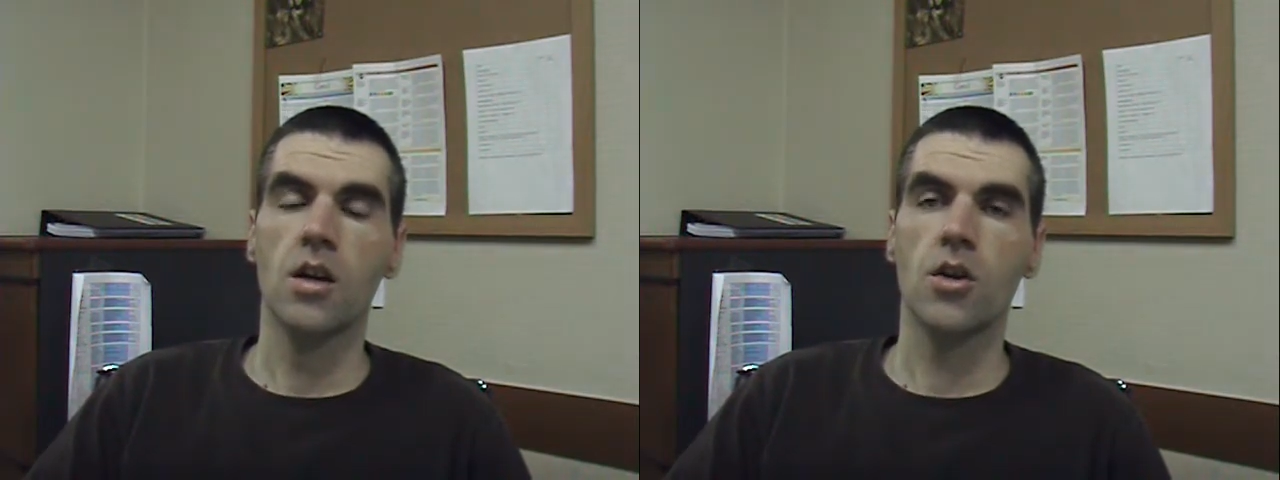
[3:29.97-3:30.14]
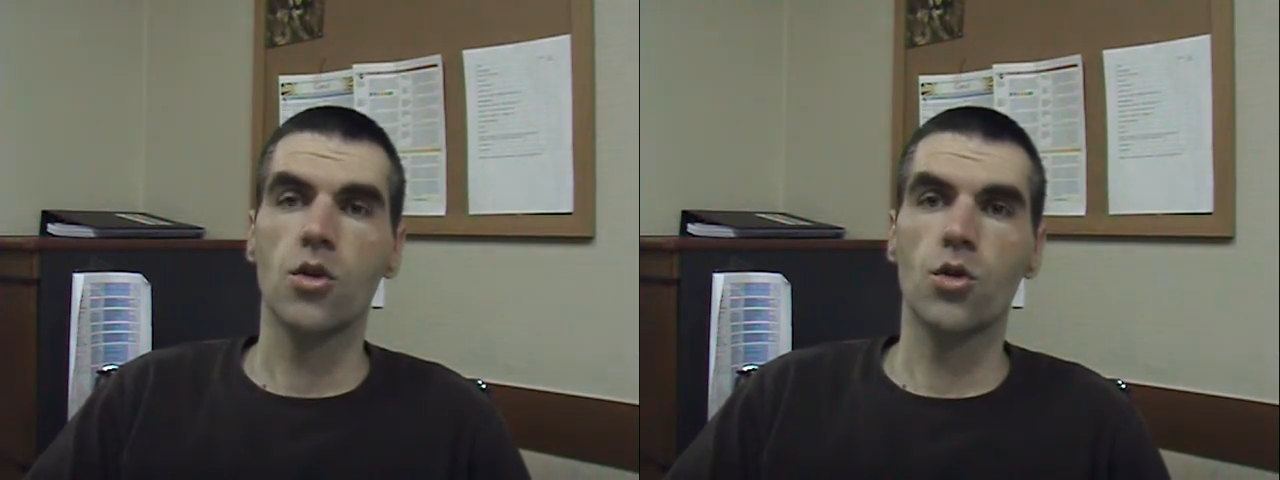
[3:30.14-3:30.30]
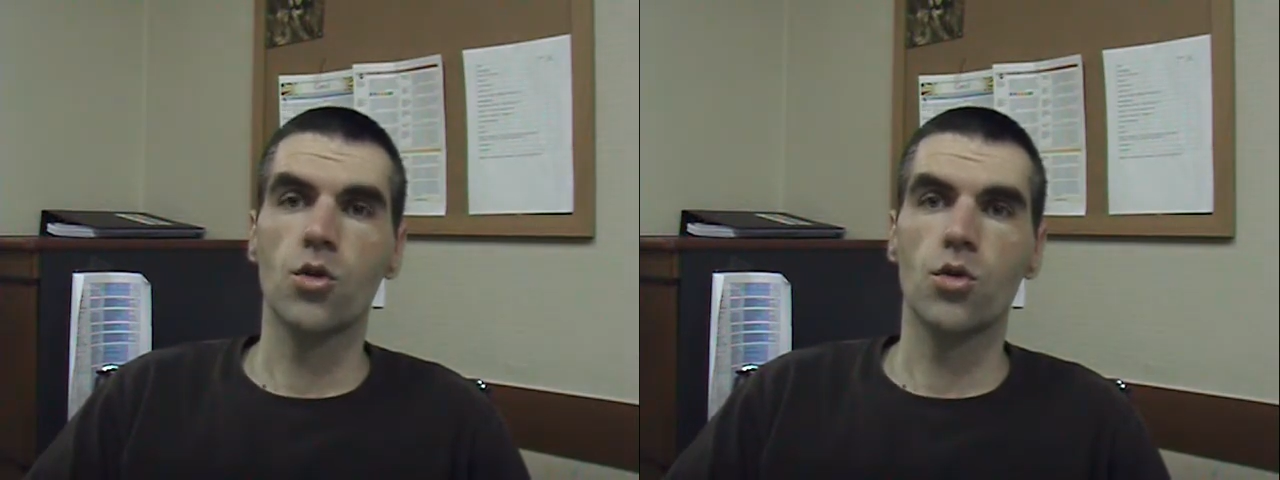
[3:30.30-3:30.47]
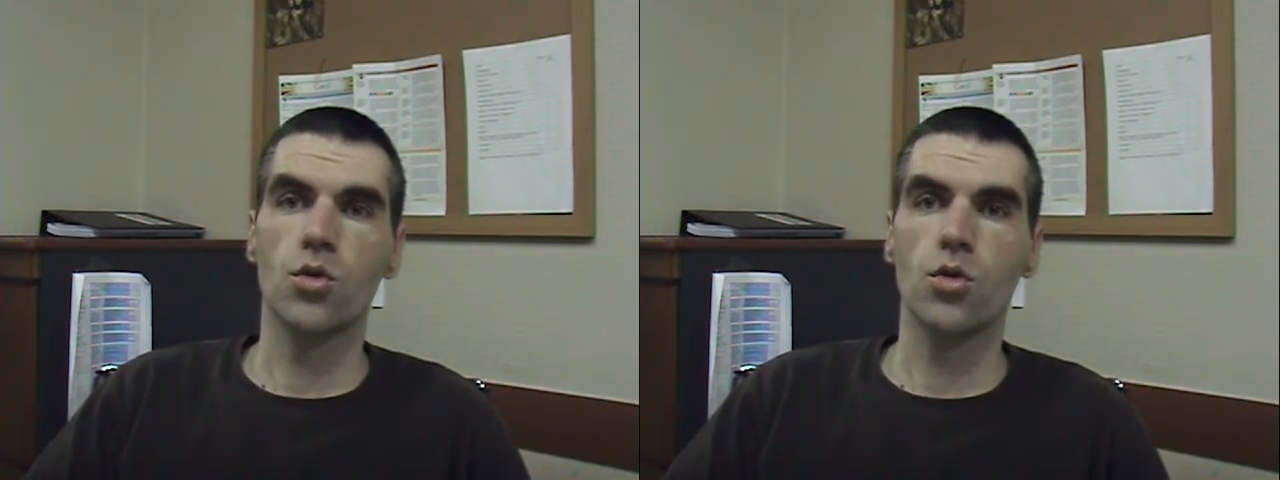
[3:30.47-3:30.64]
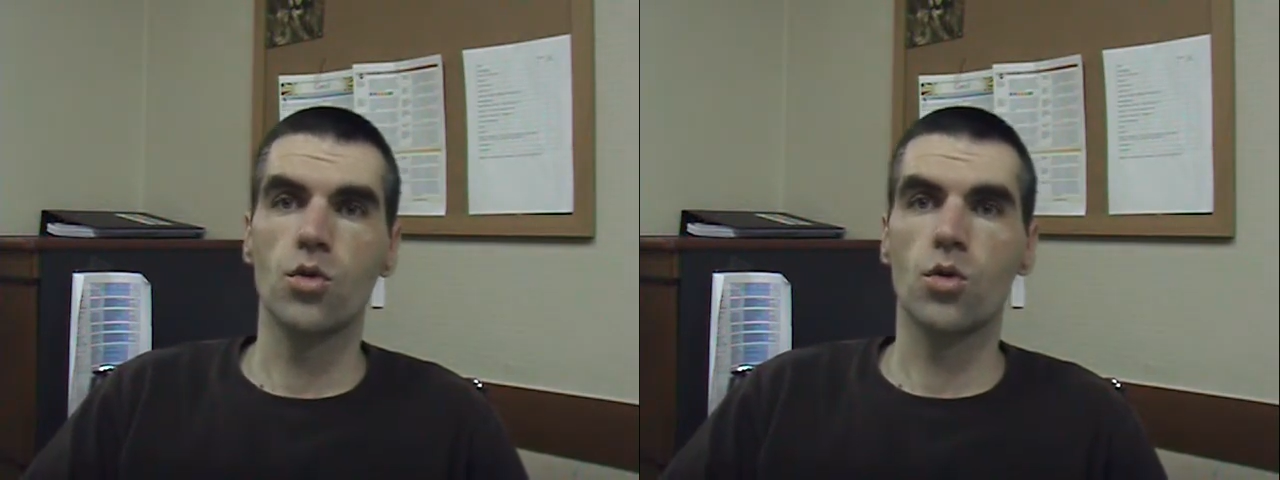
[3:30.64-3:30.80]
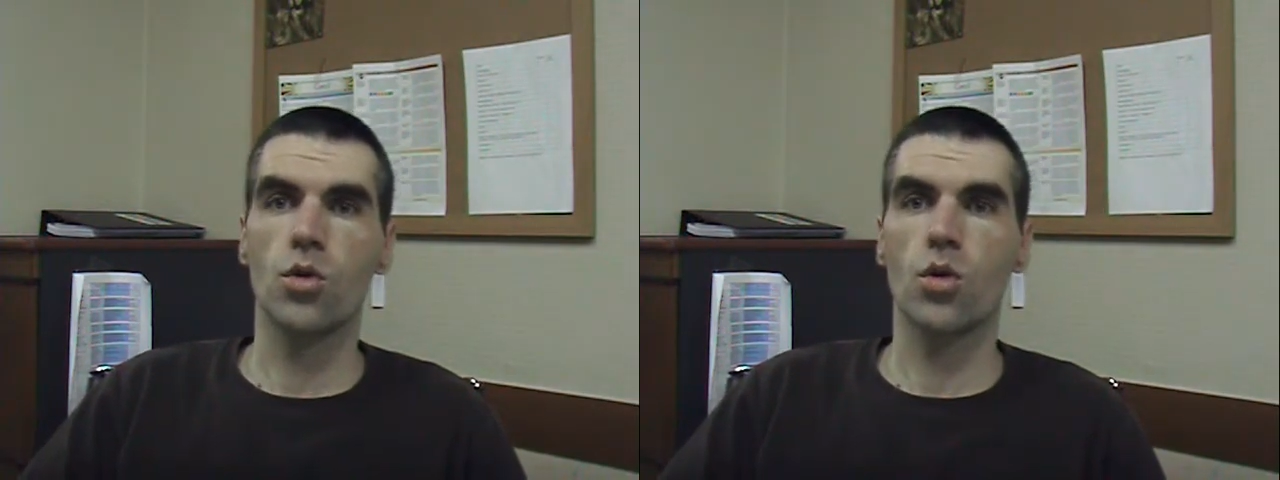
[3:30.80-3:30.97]

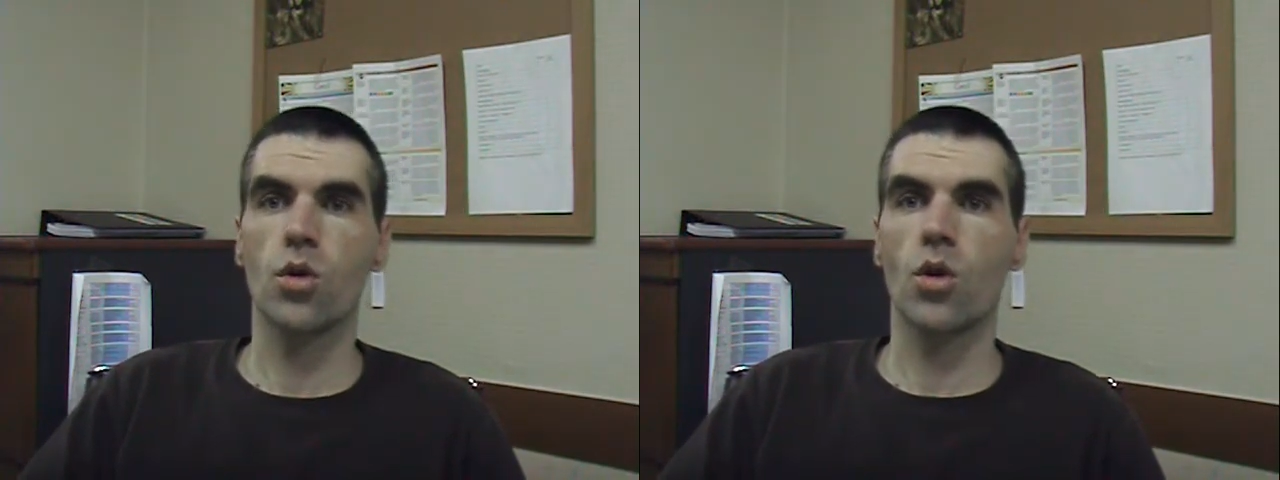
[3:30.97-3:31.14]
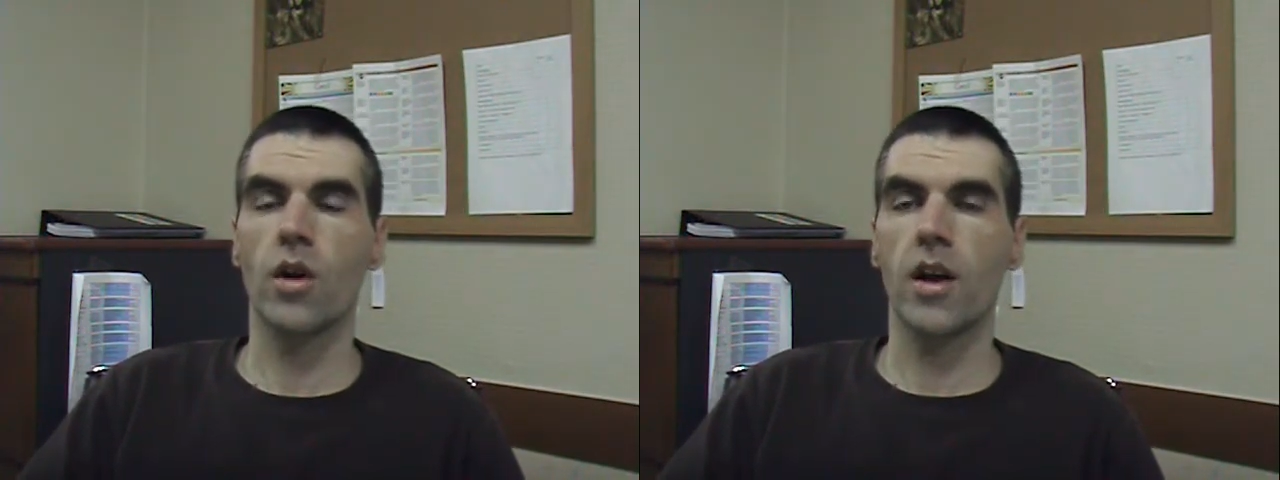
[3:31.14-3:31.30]
Your